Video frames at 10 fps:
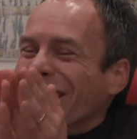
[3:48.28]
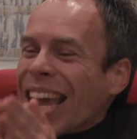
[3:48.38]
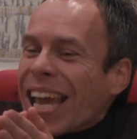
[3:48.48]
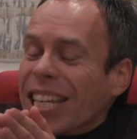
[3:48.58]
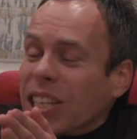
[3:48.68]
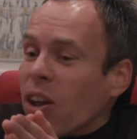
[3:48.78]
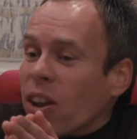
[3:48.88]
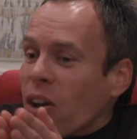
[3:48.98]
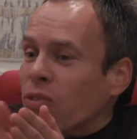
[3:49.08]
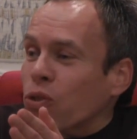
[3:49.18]
he's going
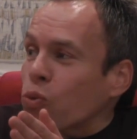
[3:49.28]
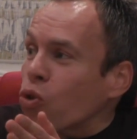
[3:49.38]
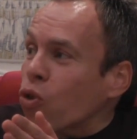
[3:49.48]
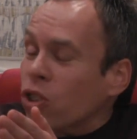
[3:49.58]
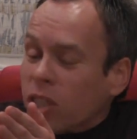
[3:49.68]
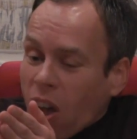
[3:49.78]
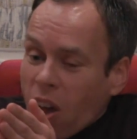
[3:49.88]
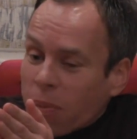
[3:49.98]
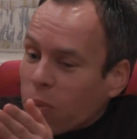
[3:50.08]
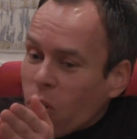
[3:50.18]
after awards.
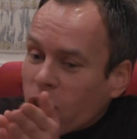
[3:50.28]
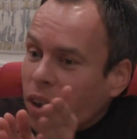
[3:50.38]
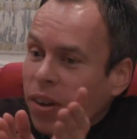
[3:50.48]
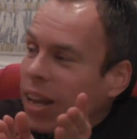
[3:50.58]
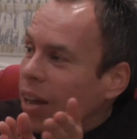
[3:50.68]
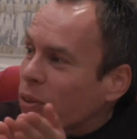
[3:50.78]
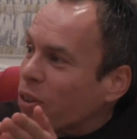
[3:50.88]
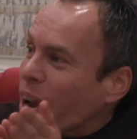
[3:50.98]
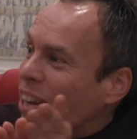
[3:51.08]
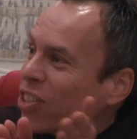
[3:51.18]
I'm not going that
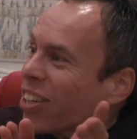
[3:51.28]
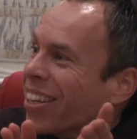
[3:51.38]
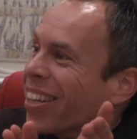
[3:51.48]
direction.